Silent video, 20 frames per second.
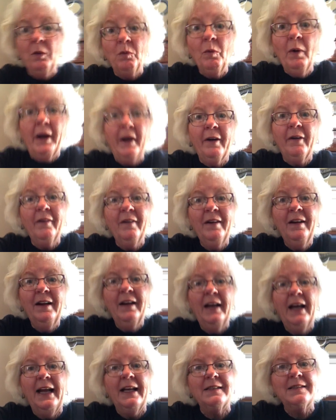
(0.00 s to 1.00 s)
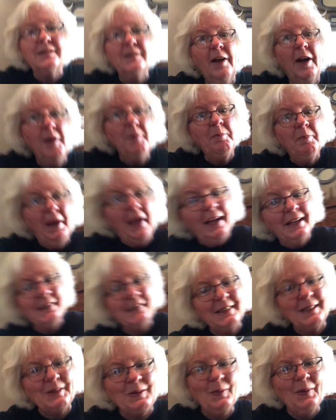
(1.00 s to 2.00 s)
aware as time
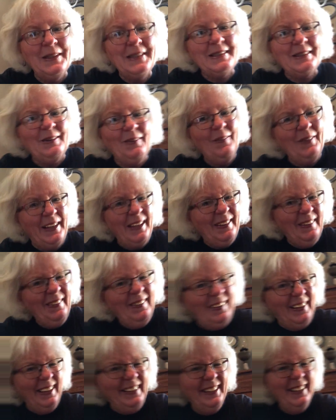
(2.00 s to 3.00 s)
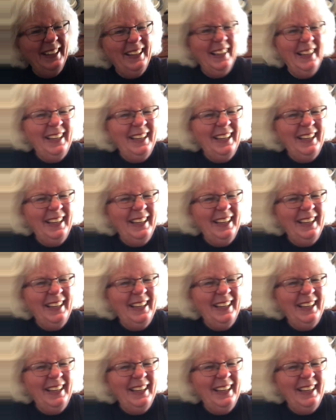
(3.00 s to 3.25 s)
passes what's going on.